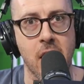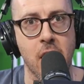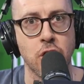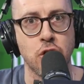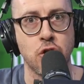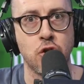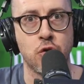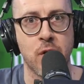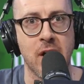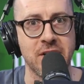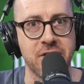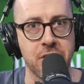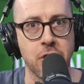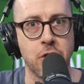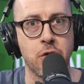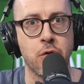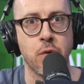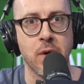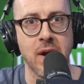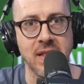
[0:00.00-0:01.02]
address
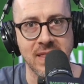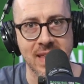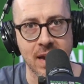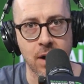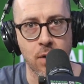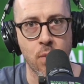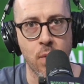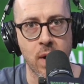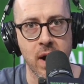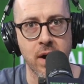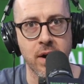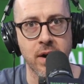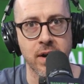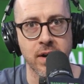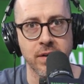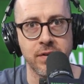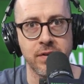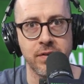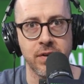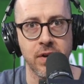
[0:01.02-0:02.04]
and create that
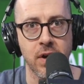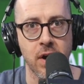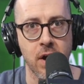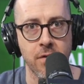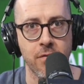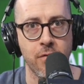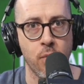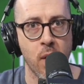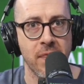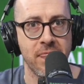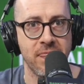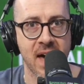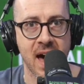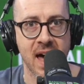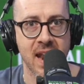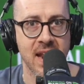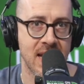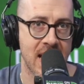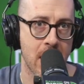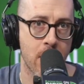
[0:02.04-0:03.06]
awareness of what
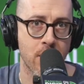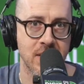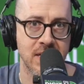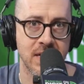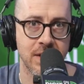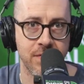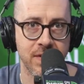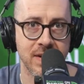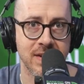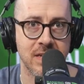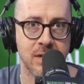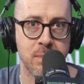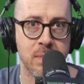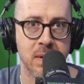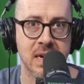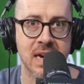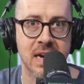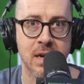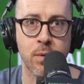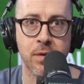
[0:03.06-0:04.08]
that narrative is to
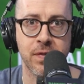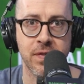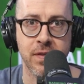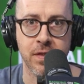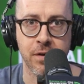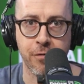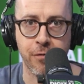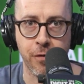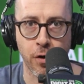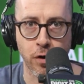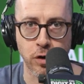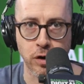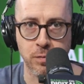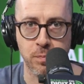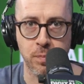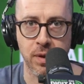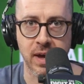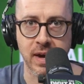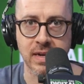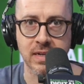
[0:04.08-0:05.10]
begin with in the
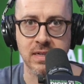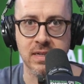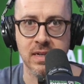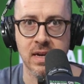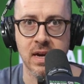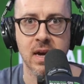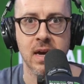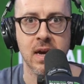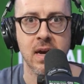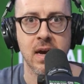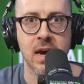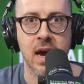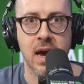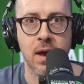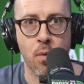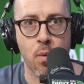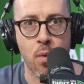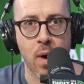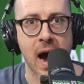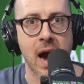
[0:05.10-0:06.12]
first place,
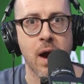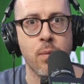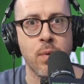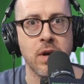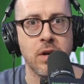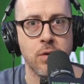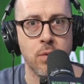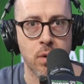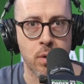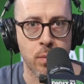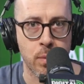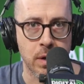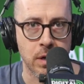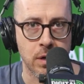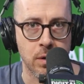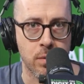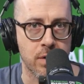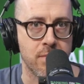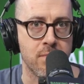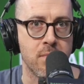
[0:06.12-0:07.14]
and why we do what we
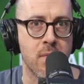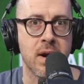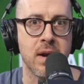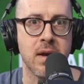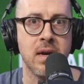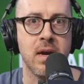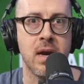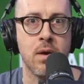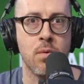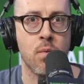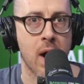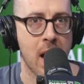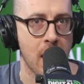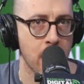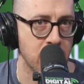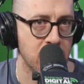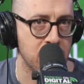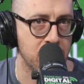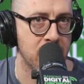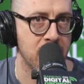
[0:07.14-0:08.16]
do with money, and why
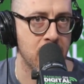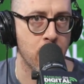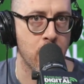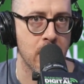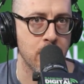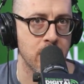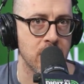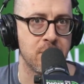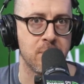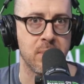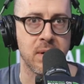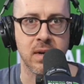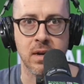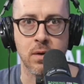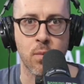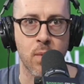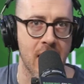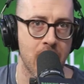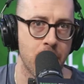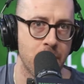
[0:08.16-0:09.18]
we spend the way we spend,
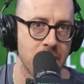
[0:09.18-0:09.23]
and why